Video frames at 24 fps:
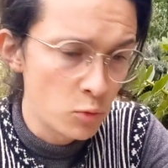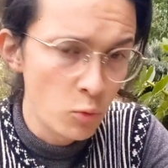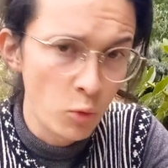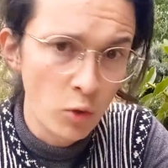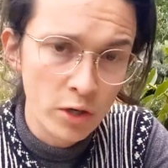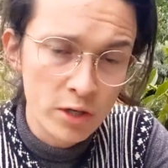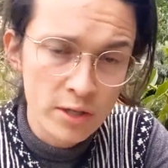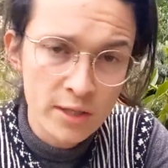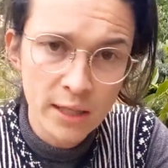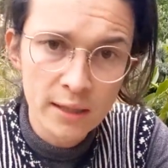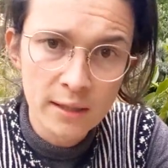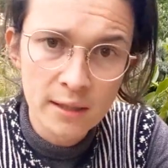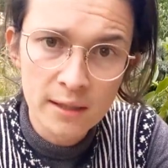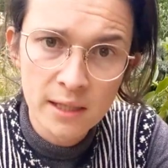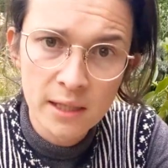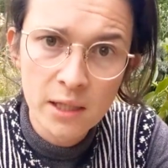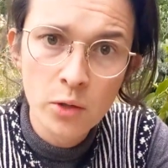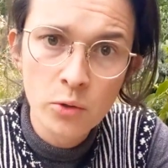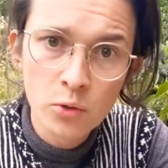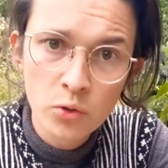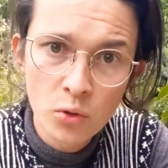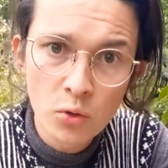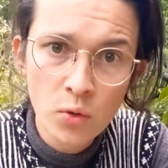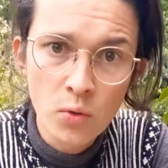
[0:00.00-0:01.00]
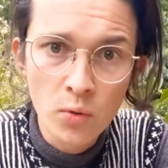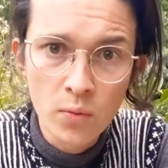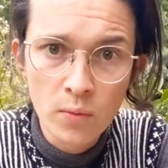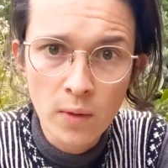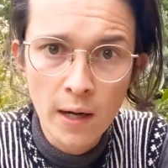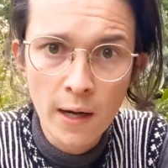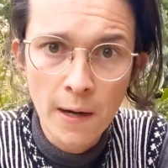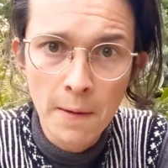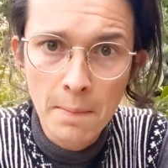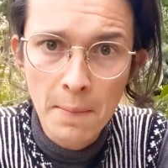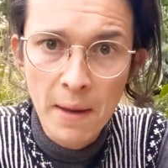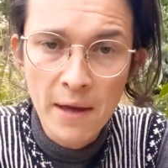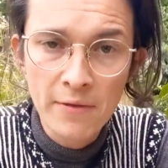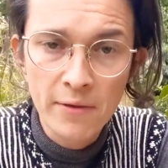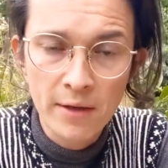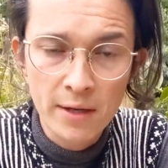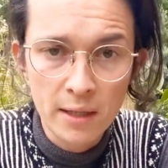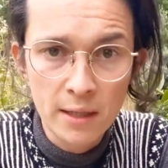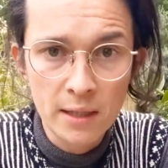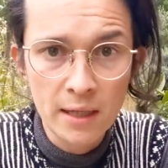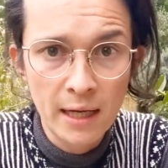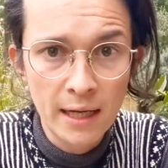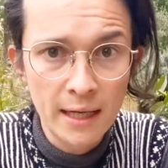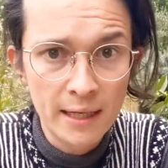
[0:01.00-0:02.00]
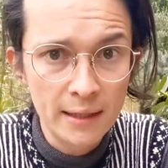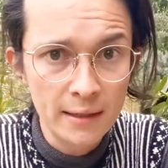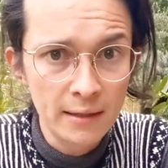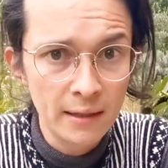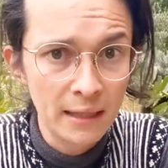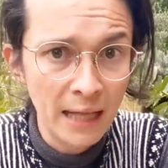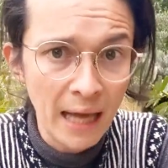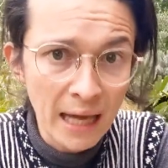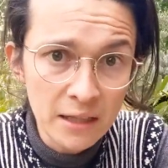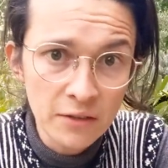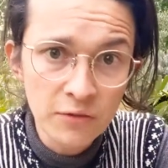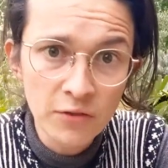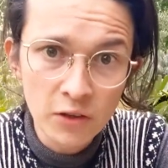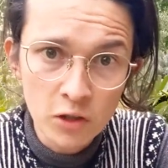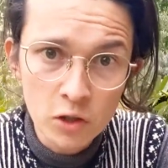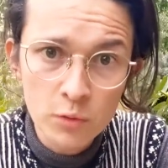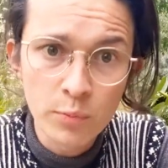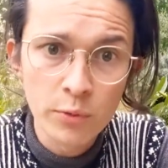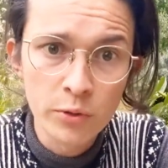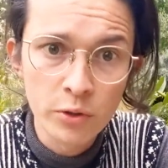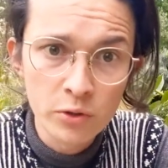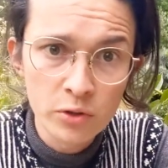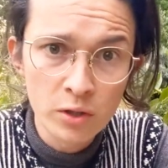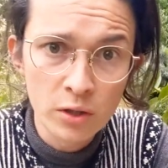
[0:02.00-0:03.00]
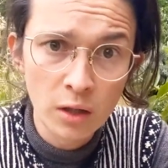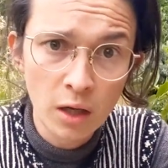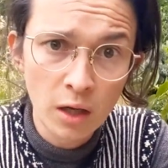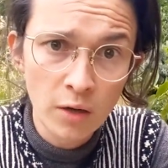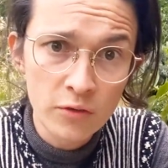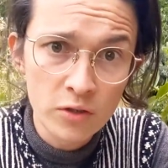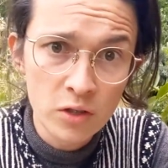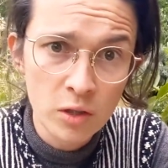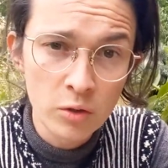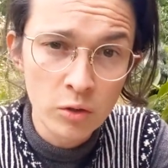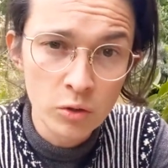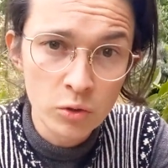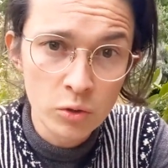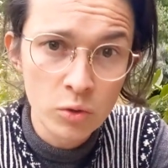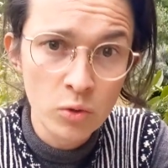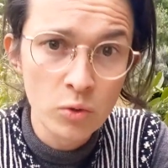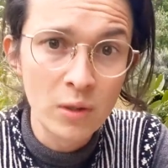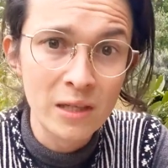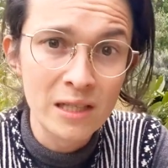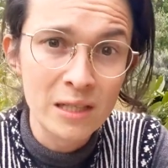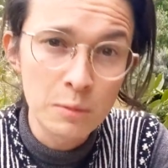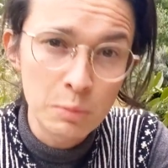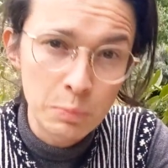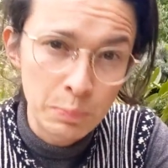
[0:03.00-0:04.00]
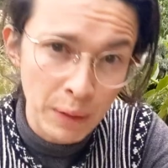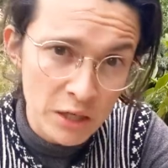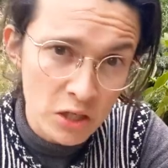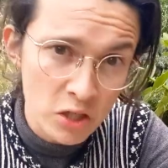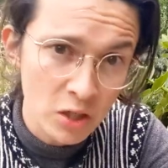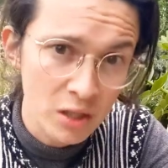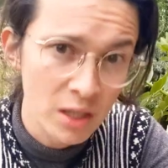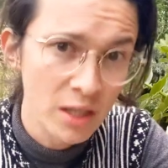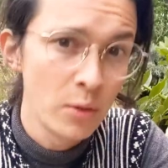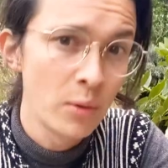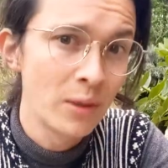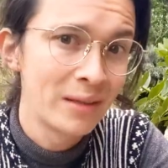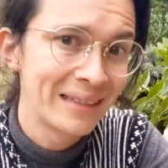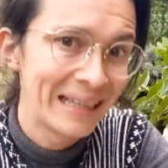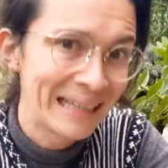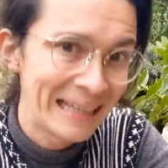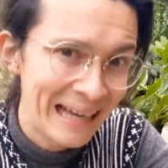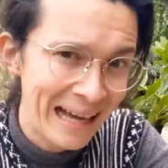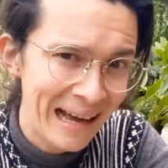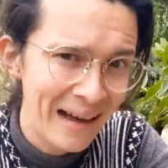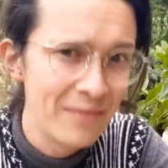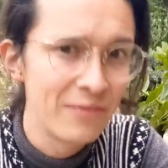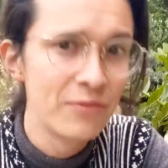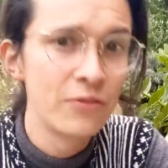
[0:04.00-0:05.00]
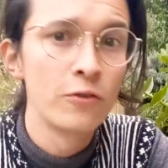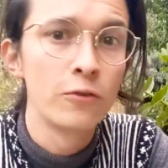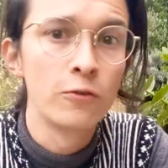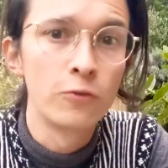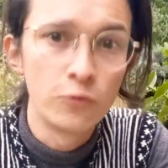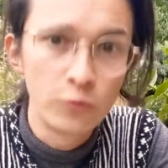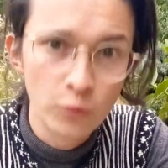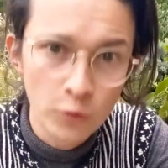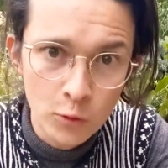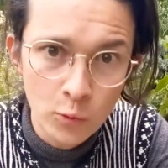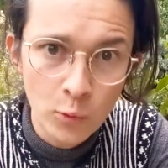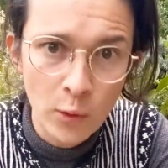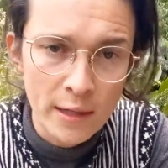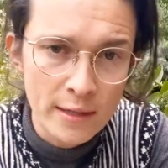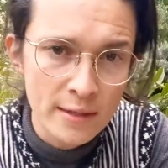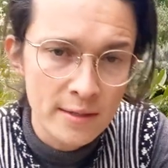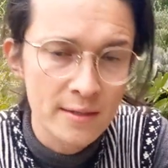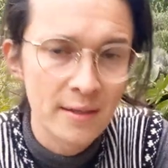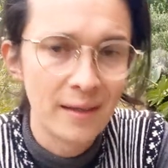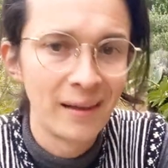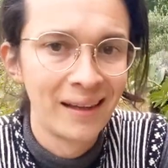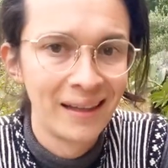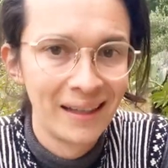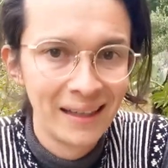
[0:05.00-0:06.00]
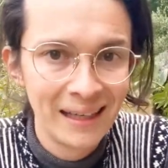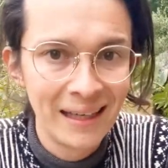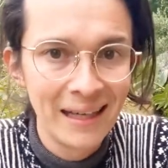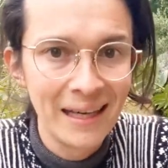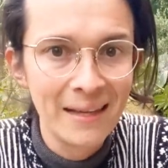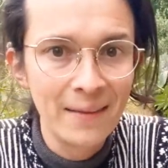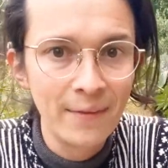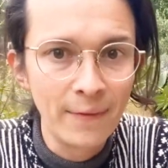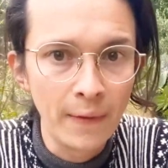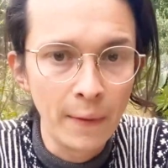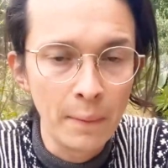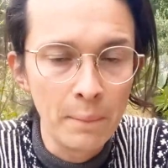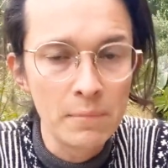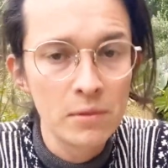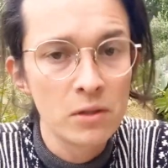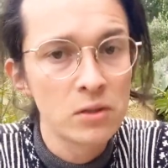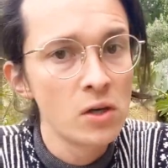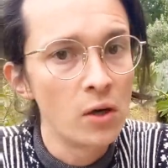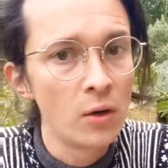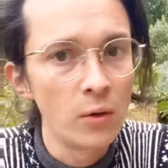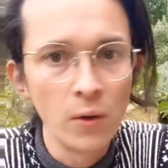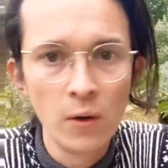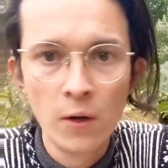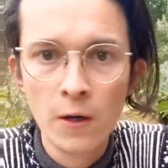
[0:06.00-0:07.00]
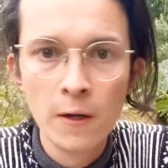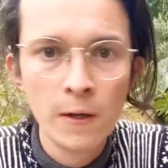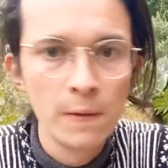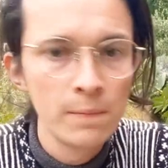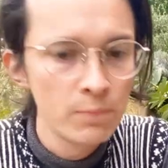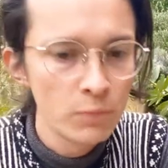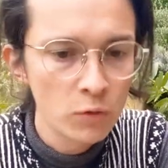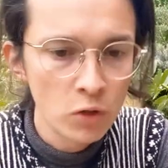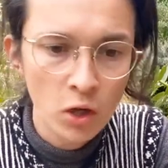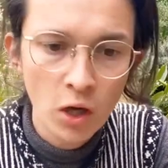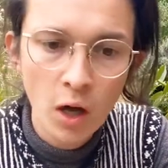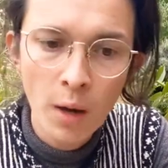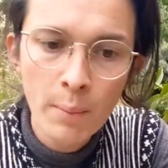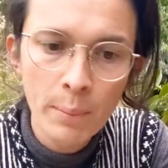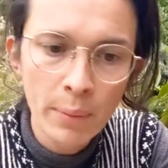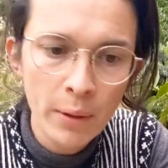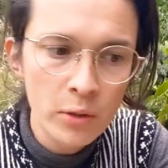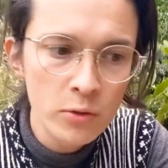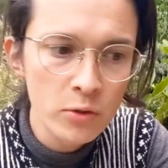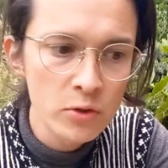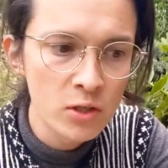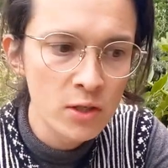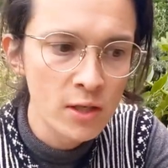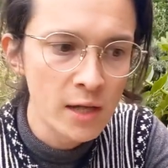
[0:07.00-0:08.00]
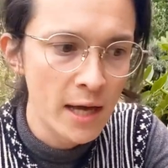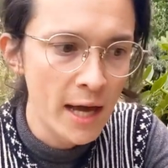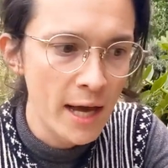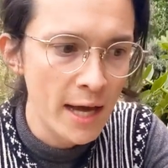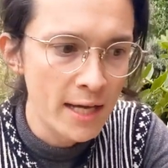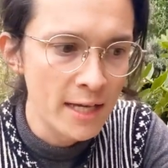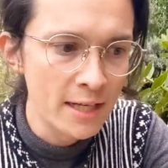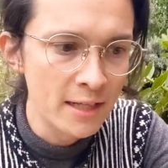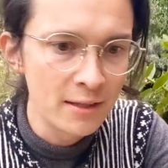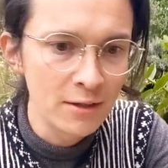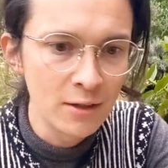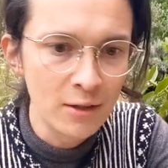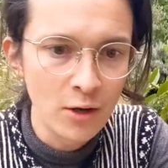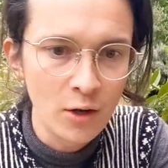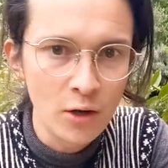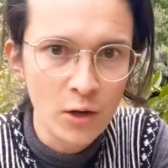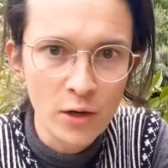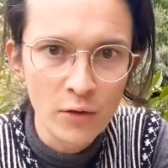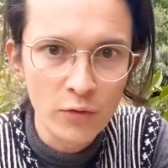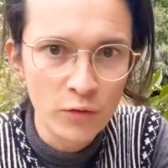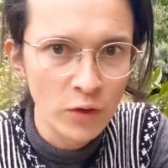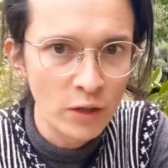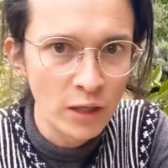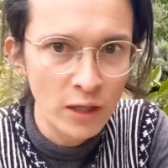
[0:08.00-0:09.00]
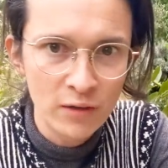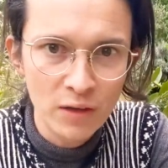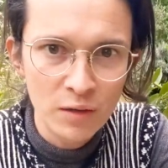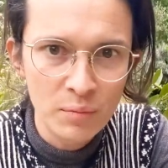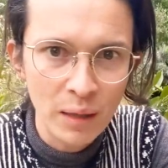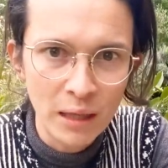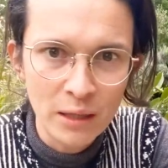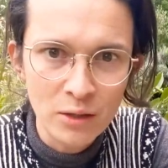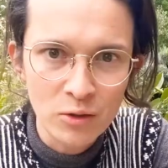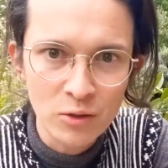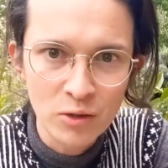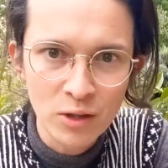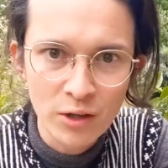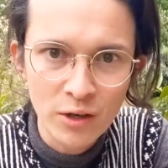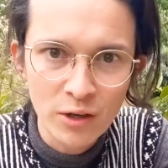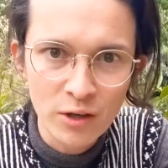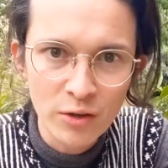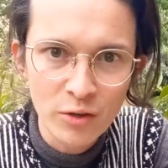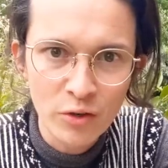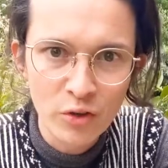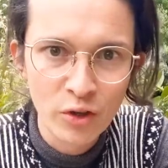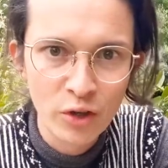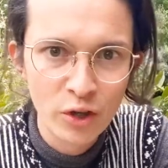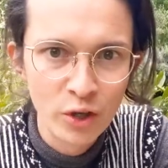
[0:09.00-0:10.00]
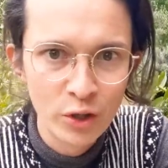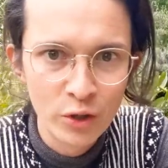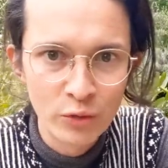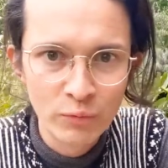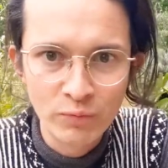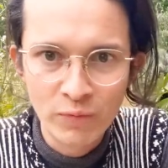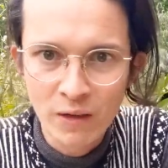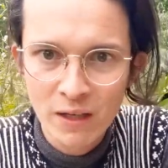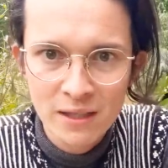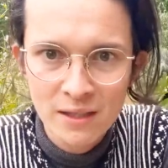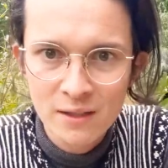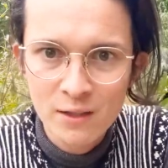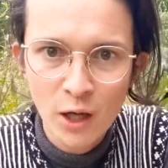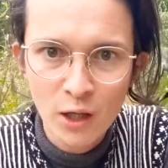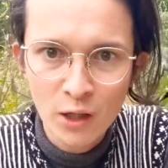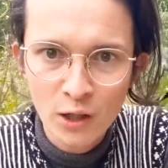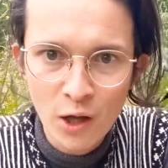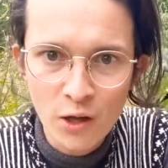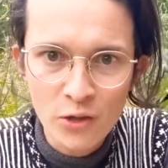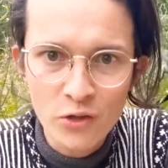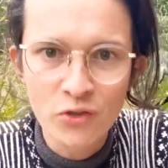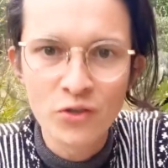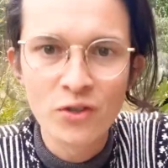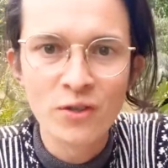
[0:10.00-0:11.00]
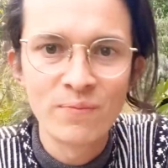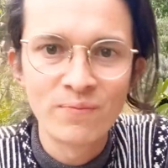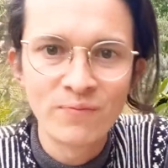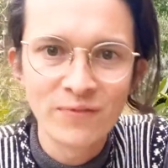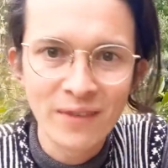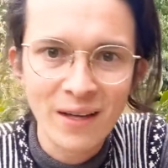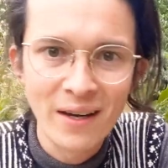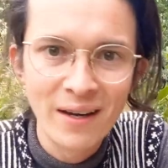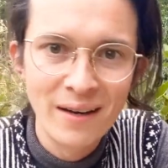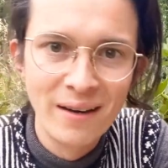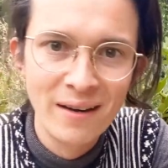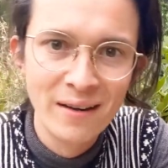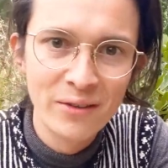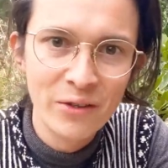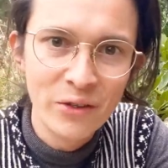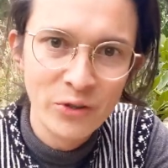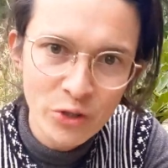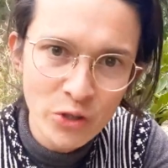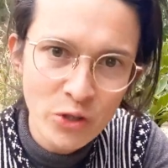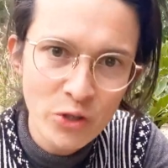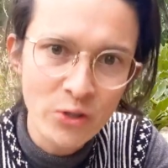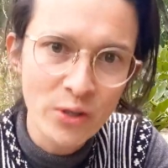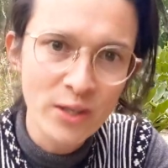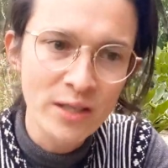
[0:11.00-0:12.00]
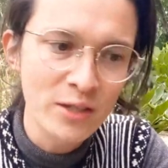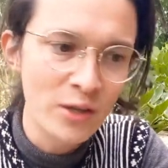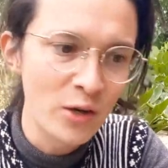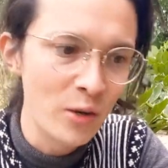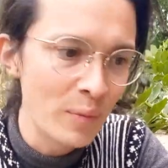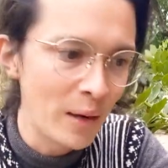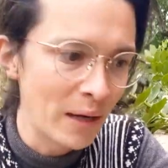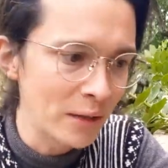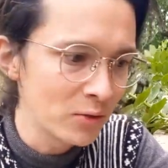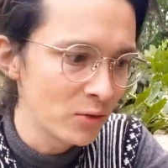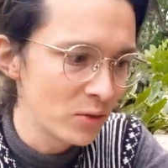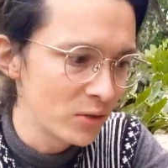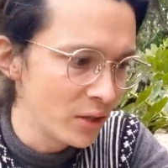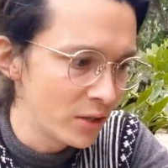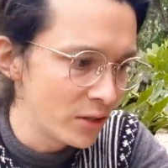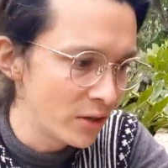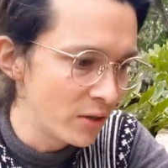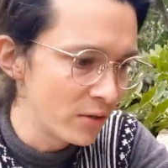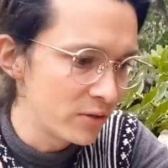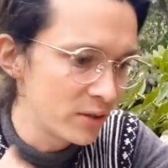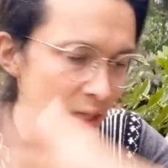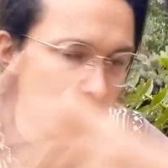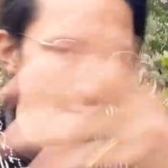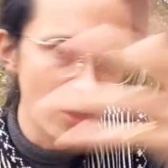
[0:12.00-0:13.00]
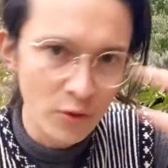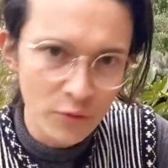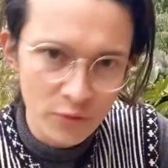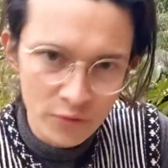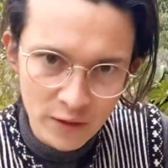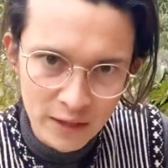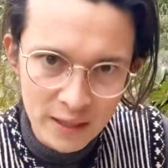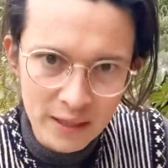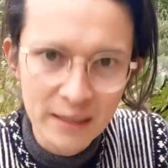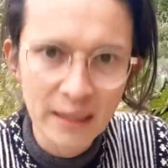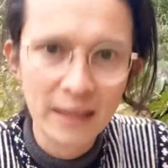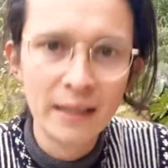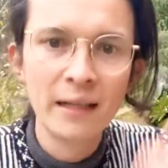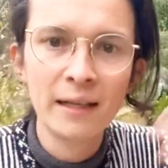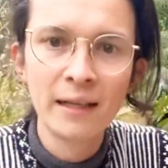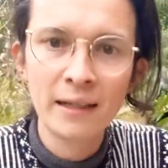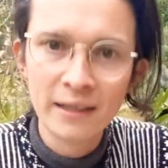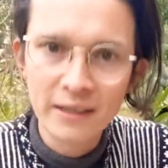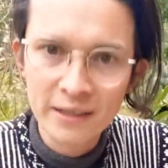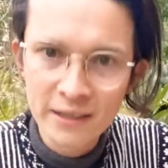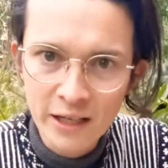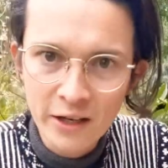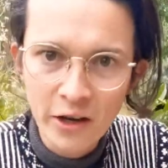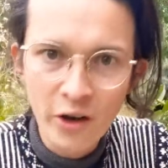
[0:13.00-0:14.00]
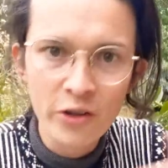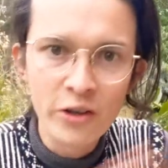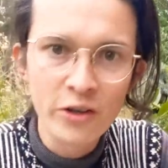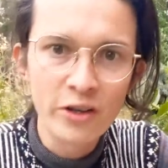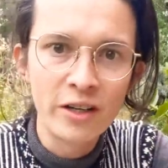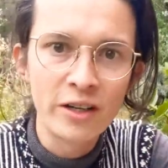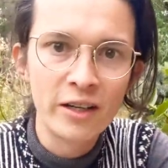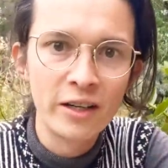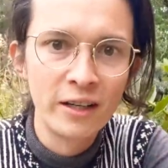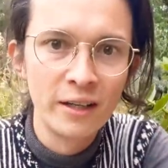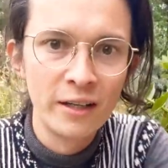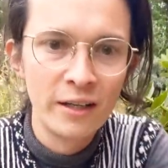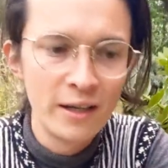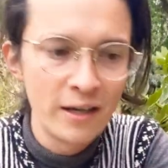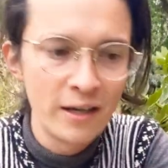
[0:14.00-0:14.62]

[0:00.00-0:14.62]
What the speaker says: worse than CO2, methane. And landfills produce a lot of CO2, especially when they have food waste in them. So compost, and if you give it back to the earth, it's not lost. The nutrients go back to the earth. They go feed the other